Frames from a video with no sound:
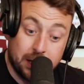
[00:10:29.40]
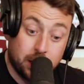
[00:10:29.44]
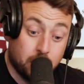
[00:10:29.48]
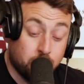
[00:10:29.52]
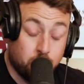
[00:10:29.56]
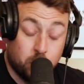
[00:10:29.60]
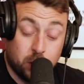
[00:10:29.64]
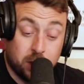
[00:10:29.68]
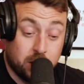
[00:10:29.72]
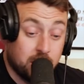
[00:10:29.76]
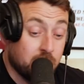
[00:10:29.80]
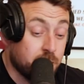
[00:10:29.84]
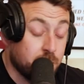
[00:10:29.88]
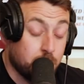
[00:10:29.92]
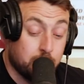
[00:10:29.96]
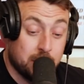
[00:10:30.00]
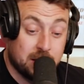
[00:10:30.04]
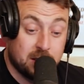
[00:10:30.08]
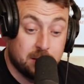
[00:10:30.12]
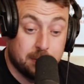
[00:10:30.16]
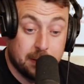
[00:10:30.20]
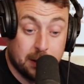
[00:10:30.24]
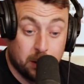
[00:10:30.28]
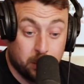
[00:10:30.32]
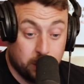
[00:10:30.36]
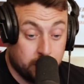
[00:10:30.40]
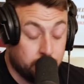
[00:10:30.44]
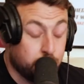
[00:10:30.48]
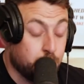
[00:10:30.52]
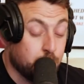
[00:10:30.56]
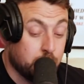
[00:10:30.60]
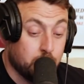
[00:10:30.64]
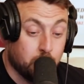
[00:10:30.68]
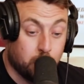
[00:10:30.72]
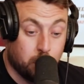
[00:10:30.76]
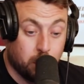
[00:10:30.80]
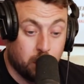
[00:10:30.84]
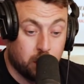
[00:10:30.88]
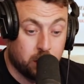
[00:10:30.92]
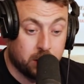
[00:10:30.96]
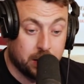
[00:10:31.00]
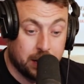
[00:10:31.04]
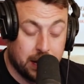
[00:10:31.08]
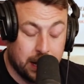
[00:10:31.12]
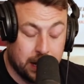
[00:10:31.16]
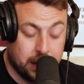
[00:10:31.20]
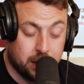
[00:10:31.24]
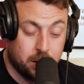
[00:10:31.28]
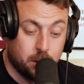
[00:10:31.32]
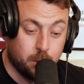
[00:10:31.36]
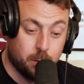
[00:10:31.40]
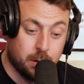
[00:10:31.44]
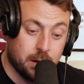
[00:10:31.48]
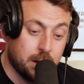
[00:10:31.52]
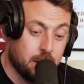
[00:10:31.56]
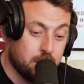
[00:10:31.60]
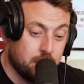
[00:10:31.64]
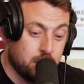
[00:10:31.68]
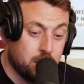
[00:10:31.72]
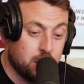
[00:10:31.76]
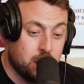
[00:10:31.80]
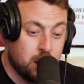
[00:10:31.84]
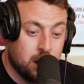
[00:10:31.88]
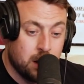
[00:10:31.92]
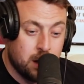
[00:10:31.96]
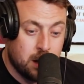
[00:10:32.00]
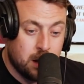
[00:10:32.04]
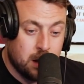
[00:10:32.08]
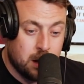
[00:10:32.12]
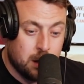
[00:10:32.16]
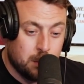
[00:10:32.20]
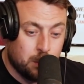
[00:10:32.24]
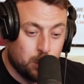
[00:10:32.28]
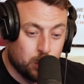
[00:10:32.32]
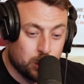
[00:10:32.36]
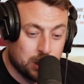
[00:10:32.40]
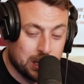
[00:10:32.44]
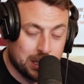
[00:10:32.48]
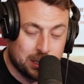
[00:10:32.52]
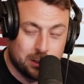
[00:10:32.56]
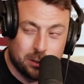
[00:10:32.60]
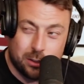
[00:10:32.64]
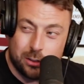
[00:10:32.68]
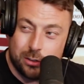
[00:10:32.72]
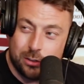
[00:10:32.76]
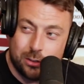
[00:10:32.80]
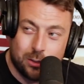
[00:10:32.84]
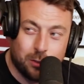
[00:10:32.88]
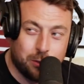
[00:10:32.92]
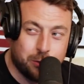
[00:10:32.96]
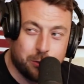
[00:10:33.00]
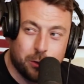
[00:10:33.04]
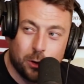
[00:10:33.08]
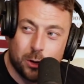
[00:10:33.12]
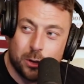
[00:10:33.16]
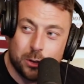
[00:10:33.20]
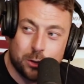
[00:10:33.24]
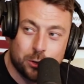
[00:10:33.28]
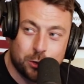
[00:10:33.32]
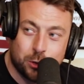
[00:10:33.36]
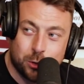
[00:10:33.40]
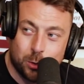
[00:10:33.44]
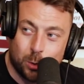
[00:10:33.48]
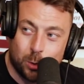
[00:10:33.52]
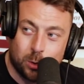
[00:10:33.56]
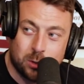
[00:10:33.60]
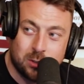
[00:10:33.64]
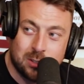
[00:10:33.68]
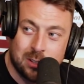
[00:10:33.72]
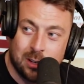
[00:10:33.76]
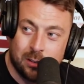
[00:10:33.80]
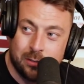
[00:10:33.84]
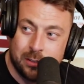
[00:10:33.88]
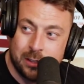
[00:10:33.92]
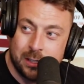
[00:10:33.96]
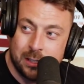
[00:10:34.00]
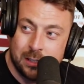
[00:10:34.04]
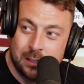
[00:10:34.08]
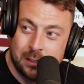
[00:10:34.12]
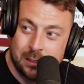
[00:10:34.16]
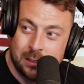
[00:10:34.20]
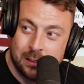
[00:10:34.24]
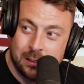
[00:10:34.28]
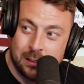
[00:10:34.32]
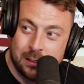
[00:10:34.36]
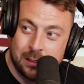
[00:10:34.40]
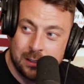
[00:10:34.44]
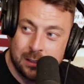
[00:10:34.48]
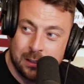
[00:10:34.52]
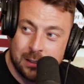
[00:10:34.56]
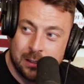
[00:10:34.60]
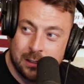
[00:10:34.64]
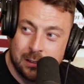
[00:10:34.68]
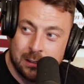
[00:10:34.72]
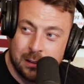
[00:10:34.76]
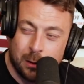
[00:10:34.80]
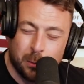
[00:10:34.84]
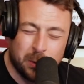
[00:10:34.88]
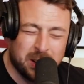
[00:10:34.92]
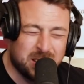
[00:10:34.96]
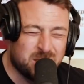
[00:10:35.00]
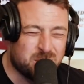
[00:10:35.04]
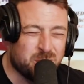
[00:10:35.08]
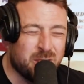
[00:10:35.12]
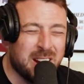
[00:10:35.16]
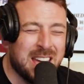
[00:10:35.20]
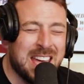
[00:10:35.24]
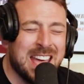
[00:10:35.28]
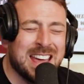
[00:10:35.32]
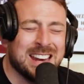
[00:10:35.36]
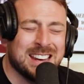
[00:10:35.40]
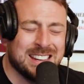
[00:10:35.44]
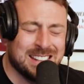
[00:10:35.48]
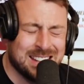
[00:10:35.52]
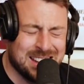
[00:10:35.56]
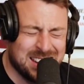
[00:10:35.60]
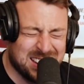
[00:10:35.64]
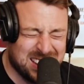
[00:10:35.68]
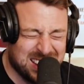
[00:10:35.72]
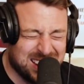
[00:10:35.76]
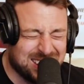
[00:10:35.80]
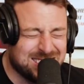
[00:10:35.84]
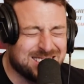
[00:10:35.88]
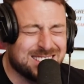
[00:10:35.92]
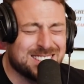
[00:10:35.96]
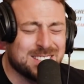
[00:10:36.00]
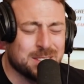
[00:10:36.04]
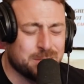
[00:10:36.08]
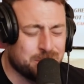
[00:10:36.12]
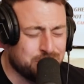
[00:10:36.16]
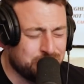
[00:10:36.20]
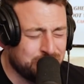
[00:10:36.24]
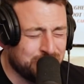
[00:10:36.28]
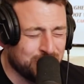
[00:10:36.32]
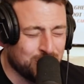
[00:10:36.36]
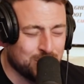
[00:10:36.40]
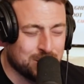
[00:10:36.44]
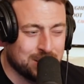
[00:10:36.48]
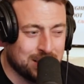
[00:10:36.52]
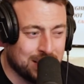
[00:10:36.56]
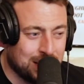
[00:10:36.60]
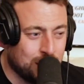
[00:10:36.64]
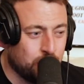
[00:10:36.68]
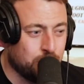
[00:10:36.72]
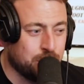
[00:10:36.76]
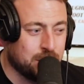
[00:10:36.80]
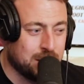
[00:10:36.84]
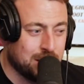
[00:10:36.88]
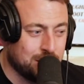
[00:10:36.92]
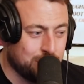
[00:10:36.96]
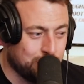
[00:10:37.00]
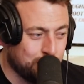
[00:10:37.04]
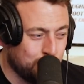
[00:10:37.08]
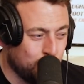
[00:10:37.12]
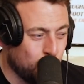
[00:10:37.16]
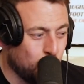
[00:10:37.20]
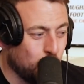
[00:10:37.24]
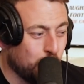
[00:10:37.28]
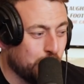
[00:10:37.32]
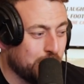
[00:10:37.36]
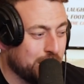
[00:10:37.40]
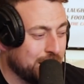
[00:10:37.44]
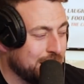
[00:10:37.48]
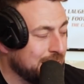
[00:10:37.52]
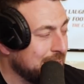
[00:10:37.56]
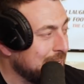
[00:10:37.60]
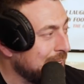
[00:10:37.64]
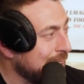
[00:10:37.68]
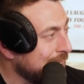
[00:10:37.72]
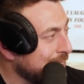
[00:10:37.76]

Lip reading: like I've only ever been to ploughing if we were working at it or whatever, but like the fucking stewards love it. And when it's raining, then they love it even more then,